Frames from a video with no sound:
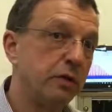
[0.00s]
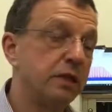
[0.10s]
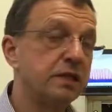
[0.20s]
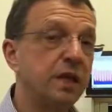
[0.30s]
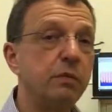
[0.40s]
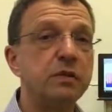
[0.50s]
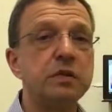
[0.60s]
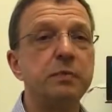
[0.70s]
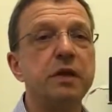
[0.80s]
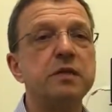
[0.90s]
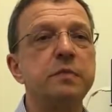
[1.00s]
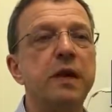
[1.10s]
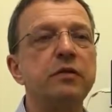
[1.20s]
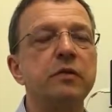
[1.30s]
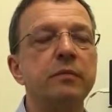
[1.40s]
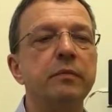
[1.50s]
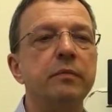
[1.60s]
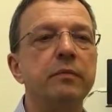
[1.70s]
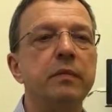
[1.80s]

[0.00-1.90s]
direct sequence spread spectrum.